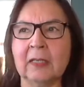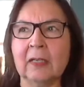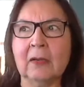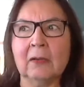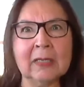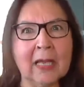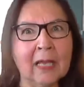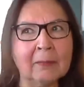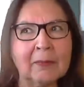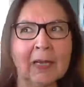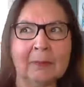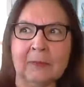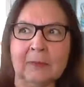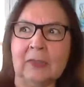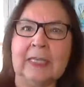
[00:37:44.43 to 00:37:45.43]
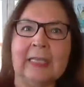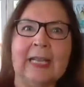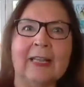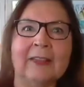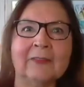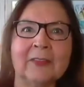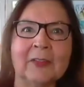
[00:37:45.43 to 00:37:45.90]
Yeah, but I'm looking
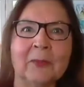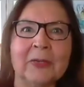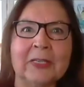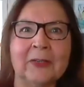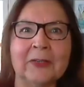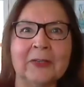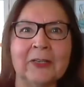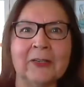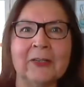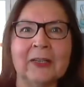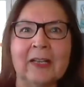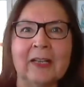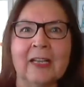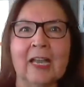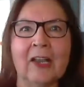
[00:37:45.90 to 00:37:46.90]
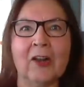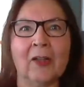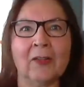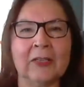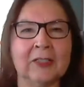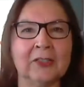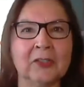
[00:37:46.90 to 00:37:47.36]
out the window here and
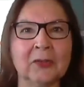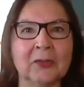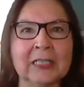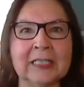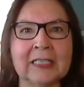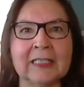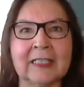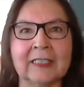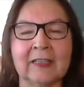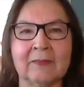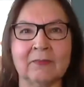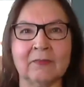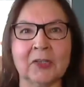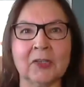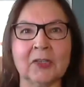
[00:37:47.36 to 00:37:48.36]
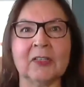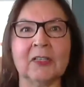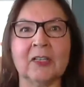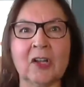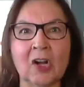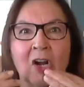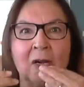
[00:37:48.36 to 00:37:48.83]
all these trees that convert
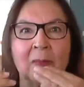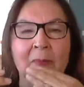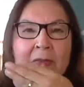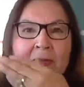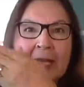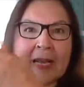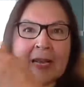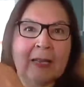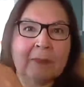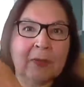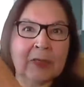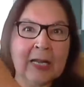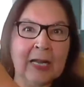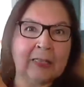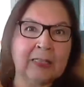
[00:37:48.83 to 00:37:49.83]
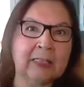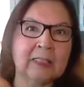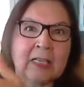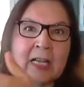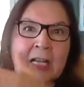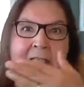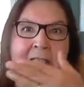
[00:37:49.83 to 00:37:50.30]
the carbon that I put out
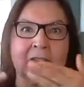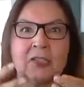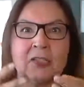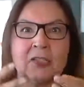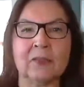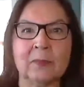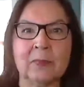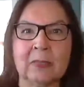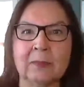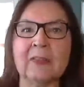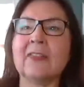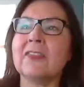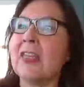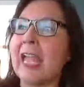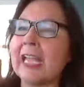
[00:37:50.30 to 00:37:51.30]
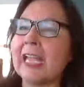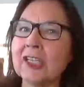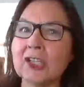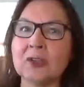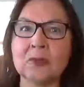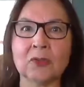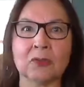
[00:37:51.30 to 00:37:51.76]
into oxygen for me to breathe.
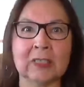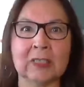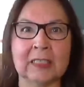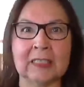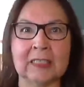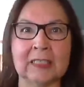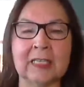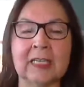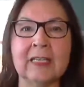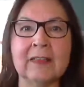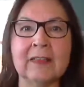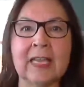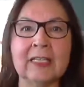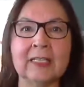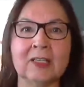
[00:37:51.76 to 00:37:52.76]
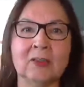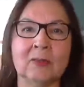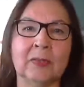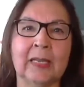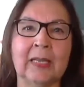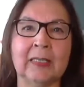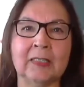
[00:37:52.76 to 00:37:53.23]
Thank you, trees. Thank you,
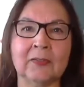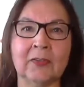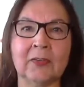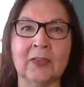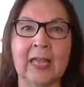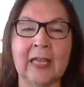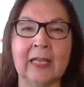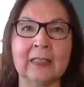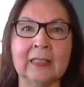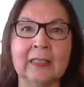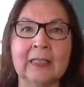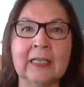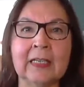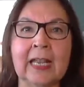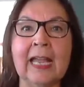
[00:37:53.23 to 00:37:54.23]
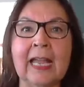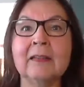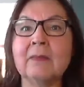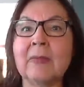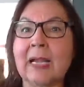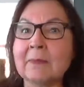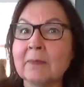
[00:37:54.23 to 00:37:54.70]
plants, for that.
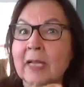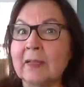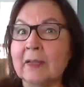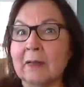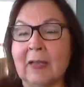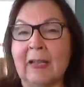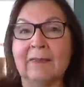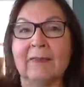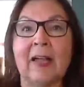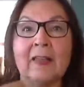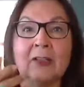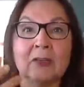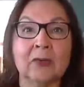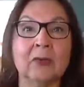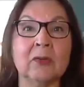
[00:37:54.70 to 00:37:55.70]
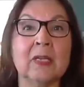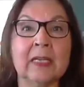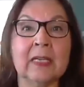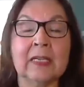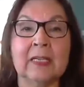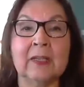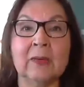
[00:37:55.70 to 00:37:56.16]
And my mother and my father
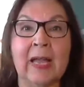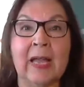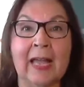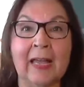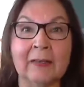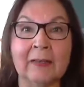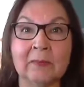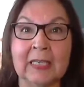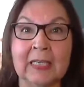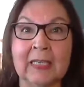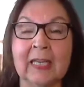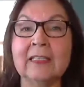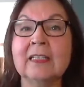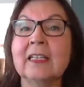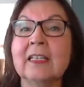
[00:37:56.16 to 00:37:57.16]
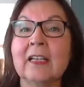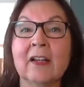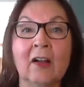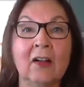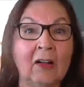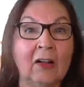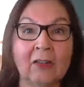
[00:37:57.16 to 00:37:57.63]
who had me. And
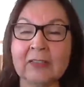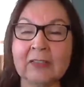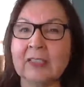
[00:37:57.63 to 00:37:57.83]
all,